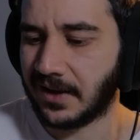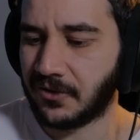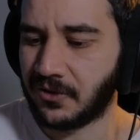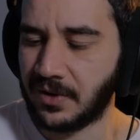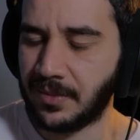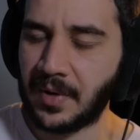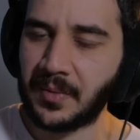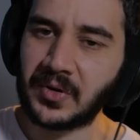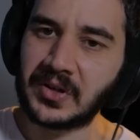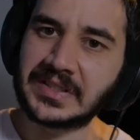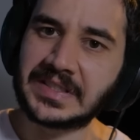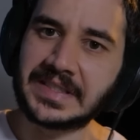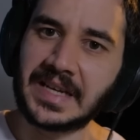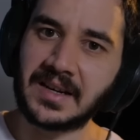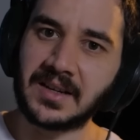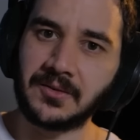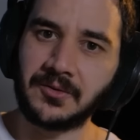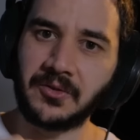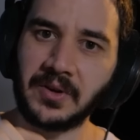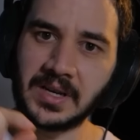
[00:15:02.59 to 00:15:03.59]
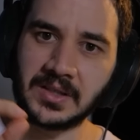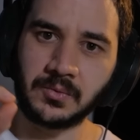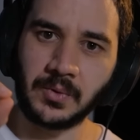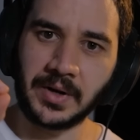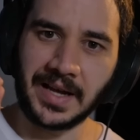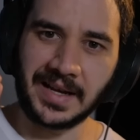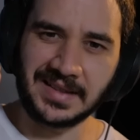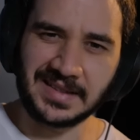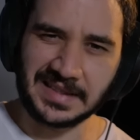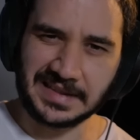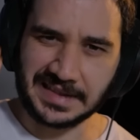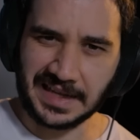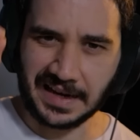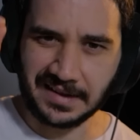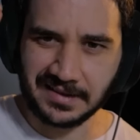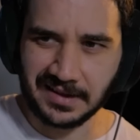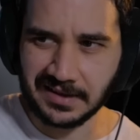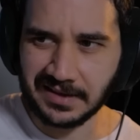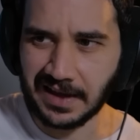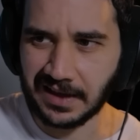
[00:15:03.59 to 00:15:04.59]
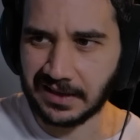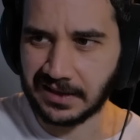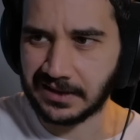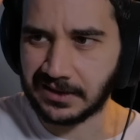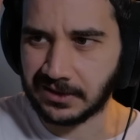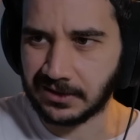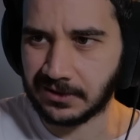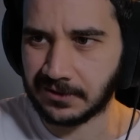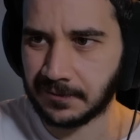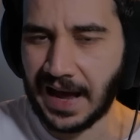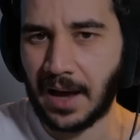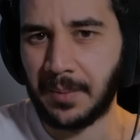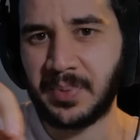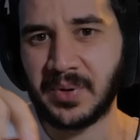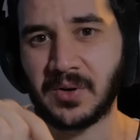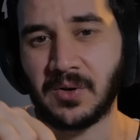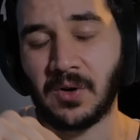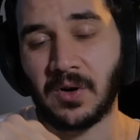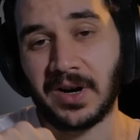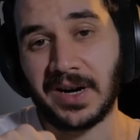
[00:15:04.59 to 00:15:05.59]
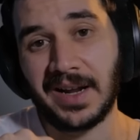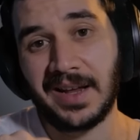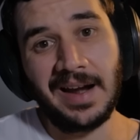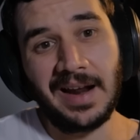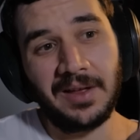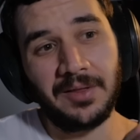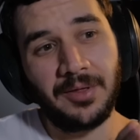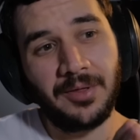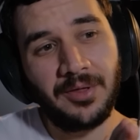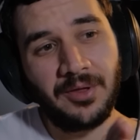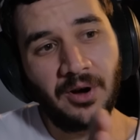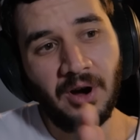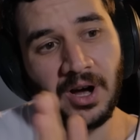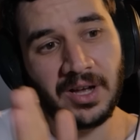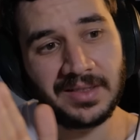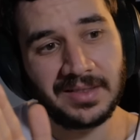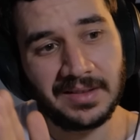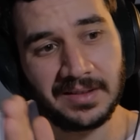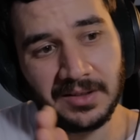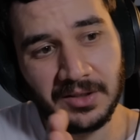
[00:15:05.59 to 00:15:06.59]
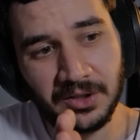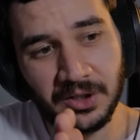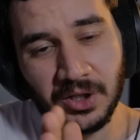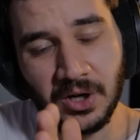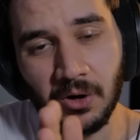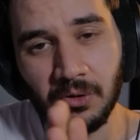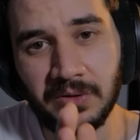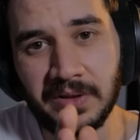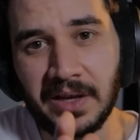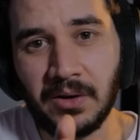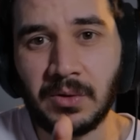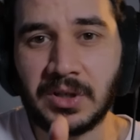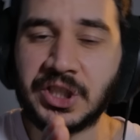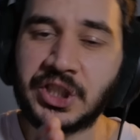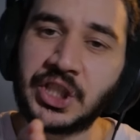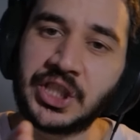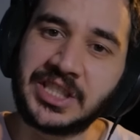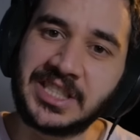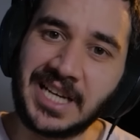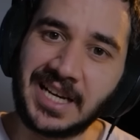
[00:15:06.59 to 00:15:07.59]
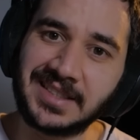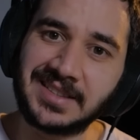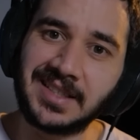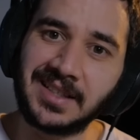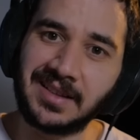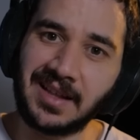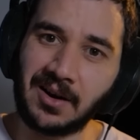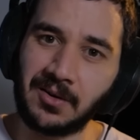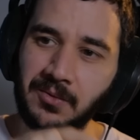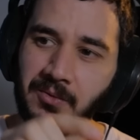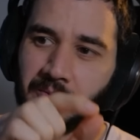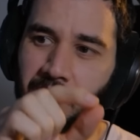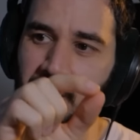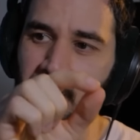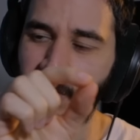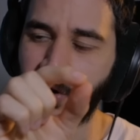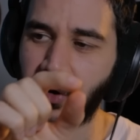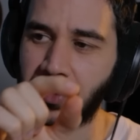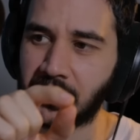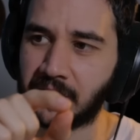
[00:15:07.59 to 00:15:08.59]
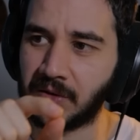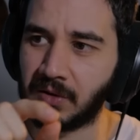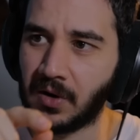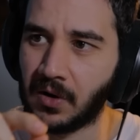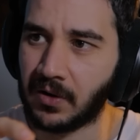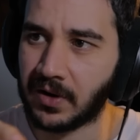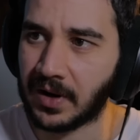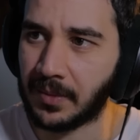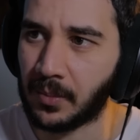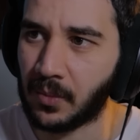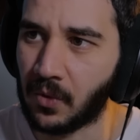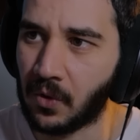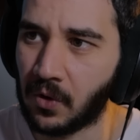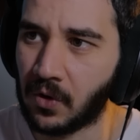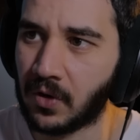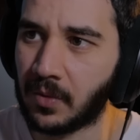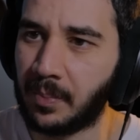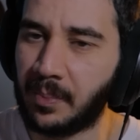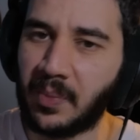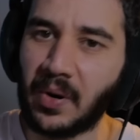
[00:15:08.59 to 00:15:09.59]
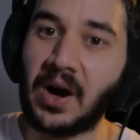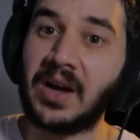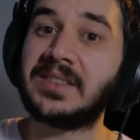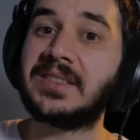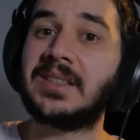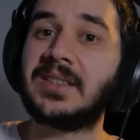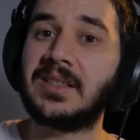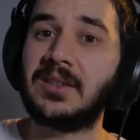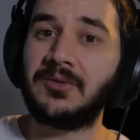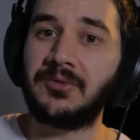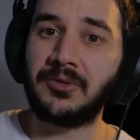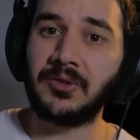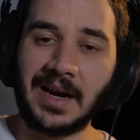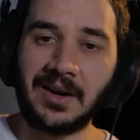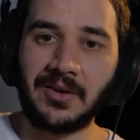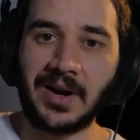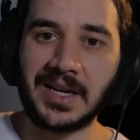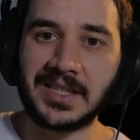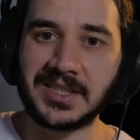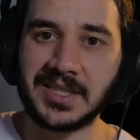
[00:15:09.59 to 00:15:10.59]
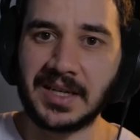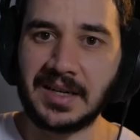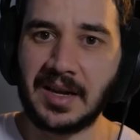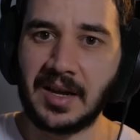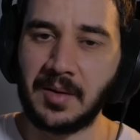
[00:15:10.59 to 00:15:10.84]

Remember in second phase when I detected that little happy chord and I thought, you know, they were suggesting that we were going to go in a more positive direction,